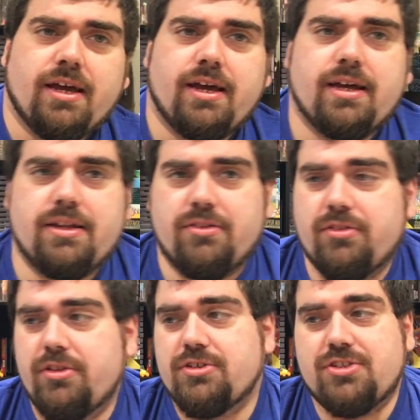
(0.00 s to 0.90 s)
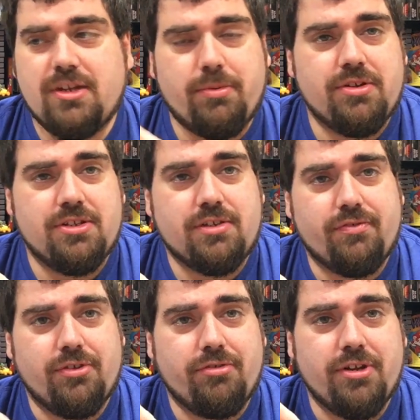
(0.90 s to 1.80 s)
and there's a separate disc
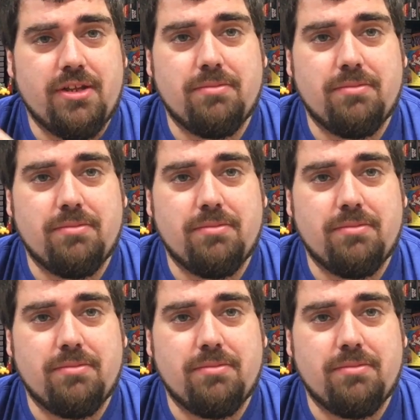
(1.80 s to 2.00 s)
for 3D